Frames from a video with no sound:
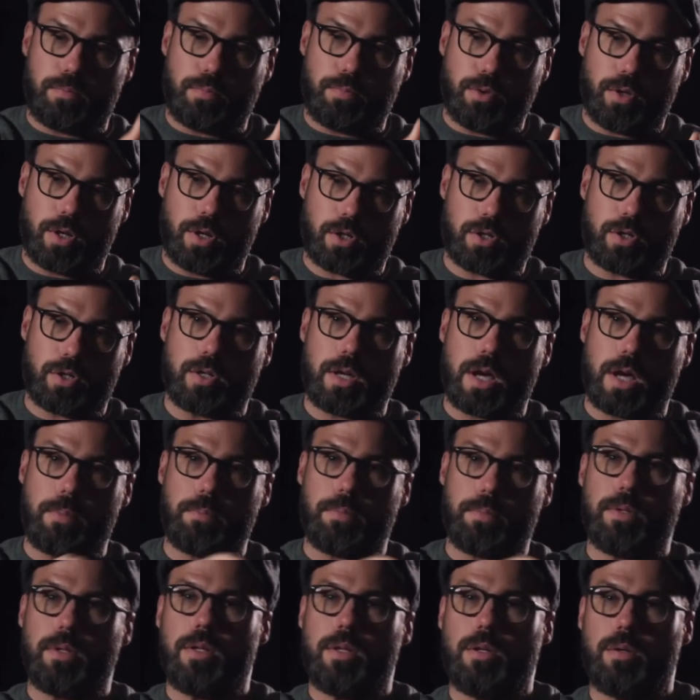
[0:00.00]
production
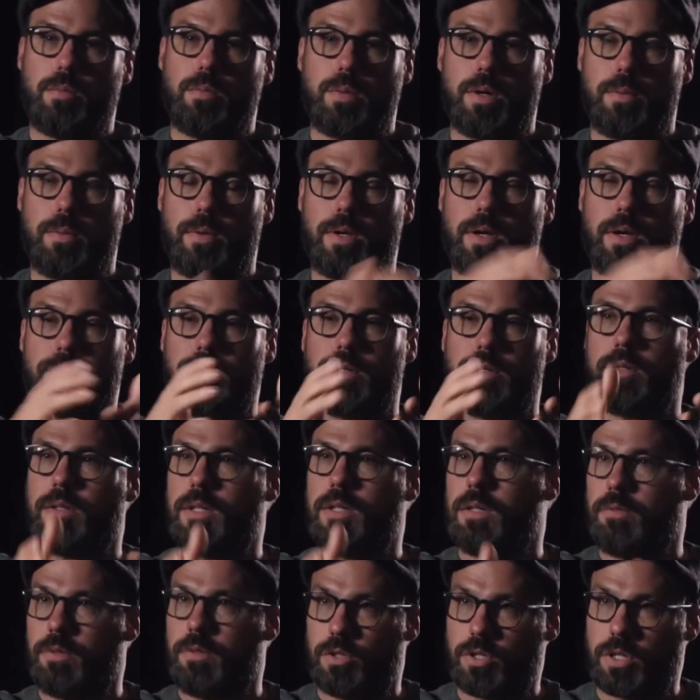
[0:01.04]
company, you maybe have the
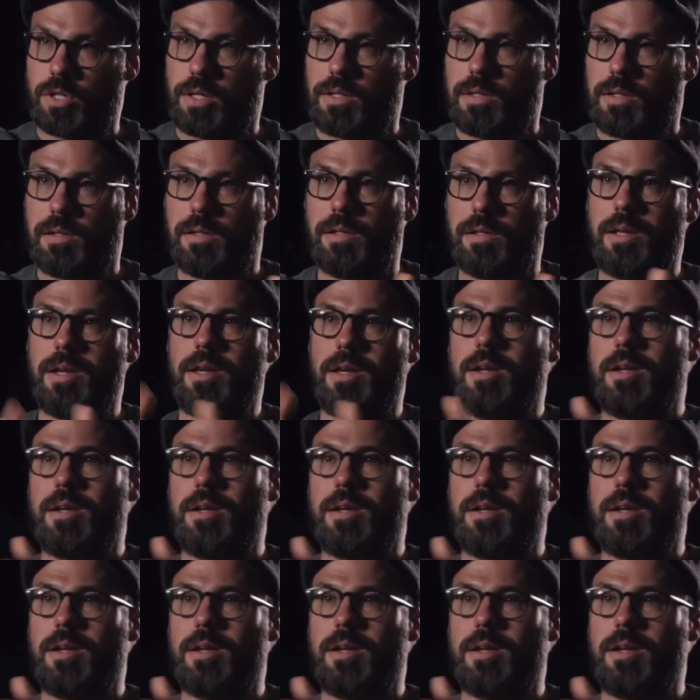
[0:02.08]
TV channel.